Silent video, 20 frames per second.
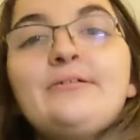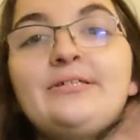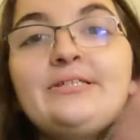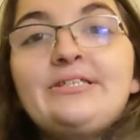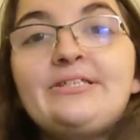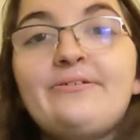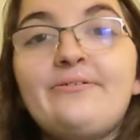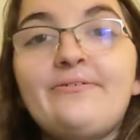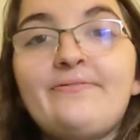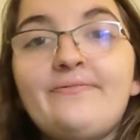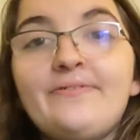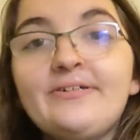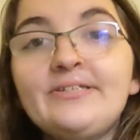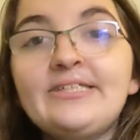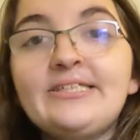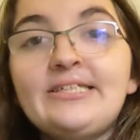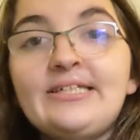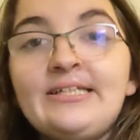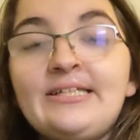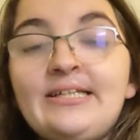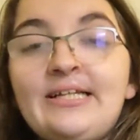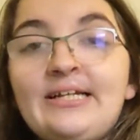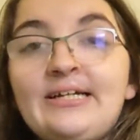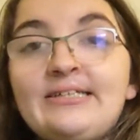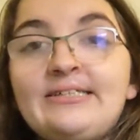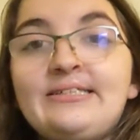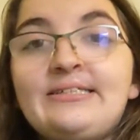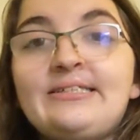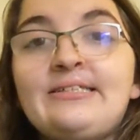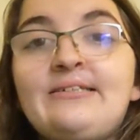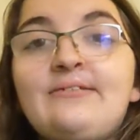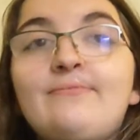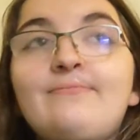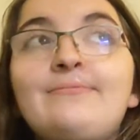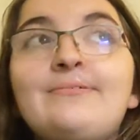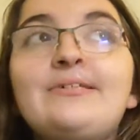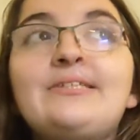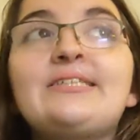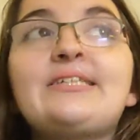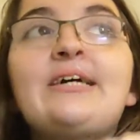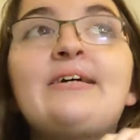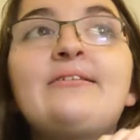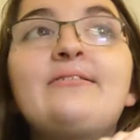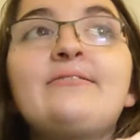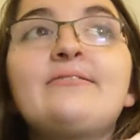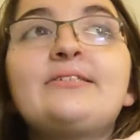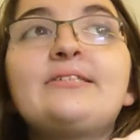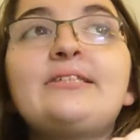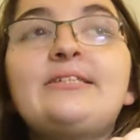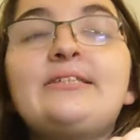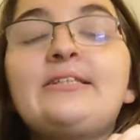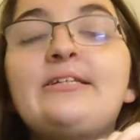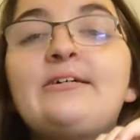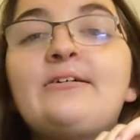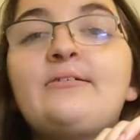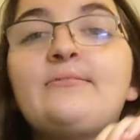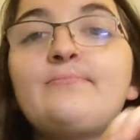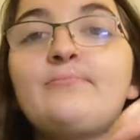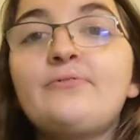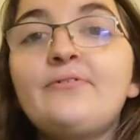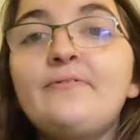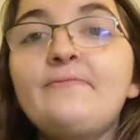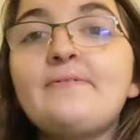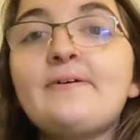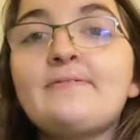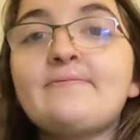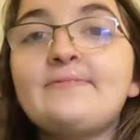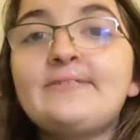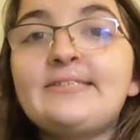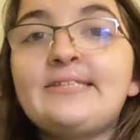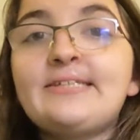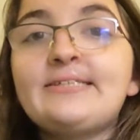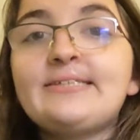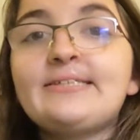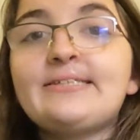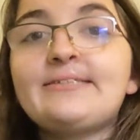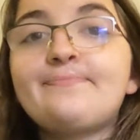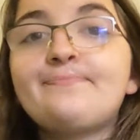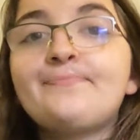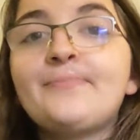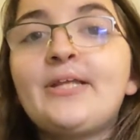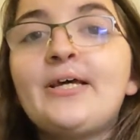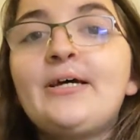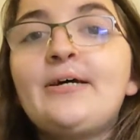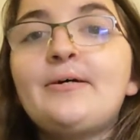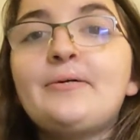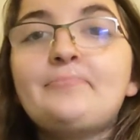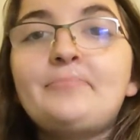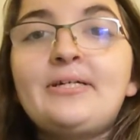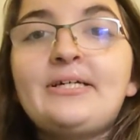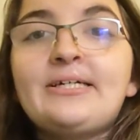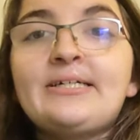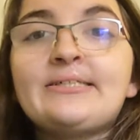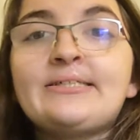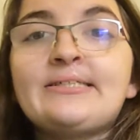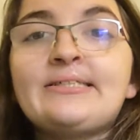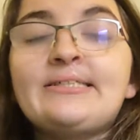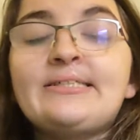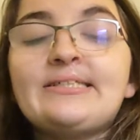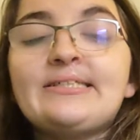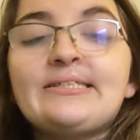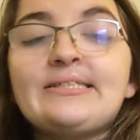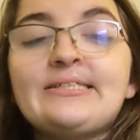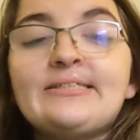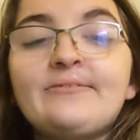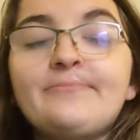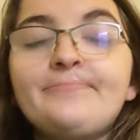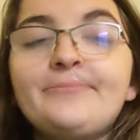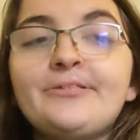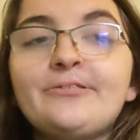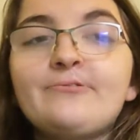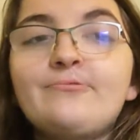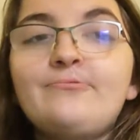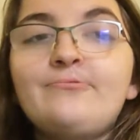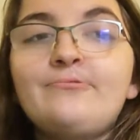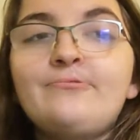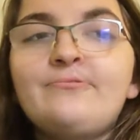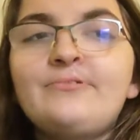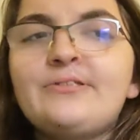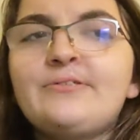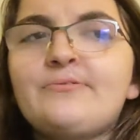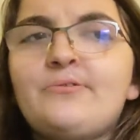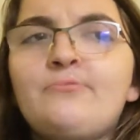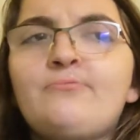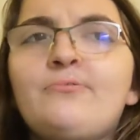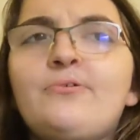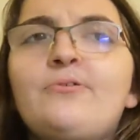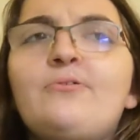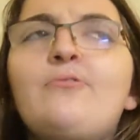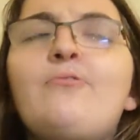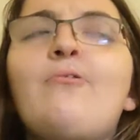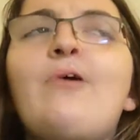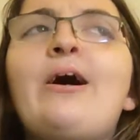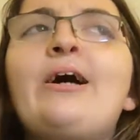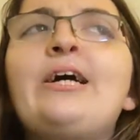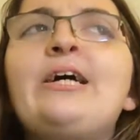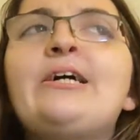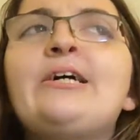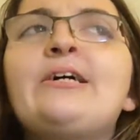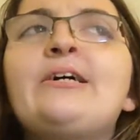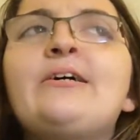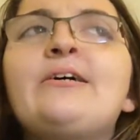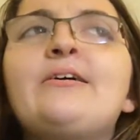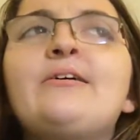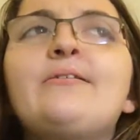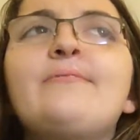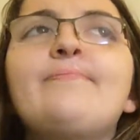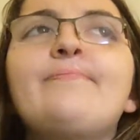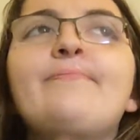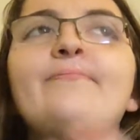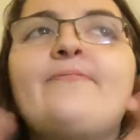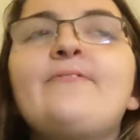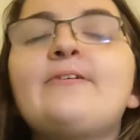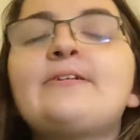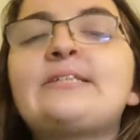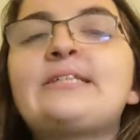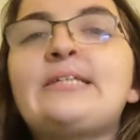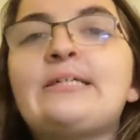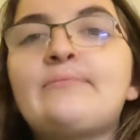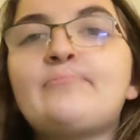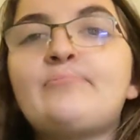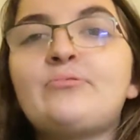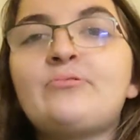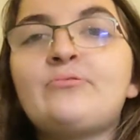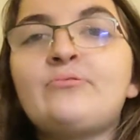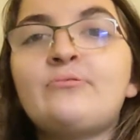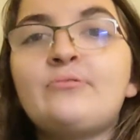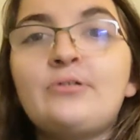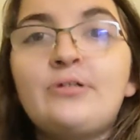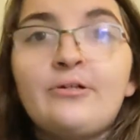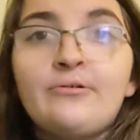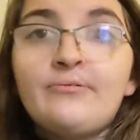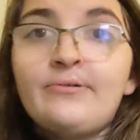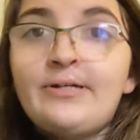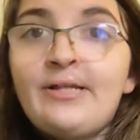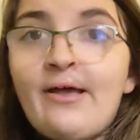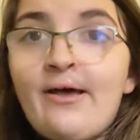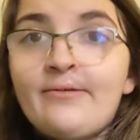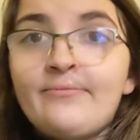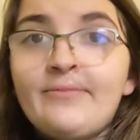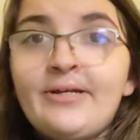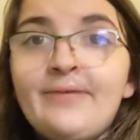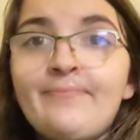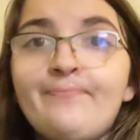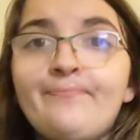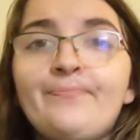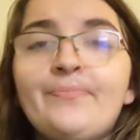So the first thing that I did was I looked at their prerequisites, because some schools require, for example, neuroanatomy.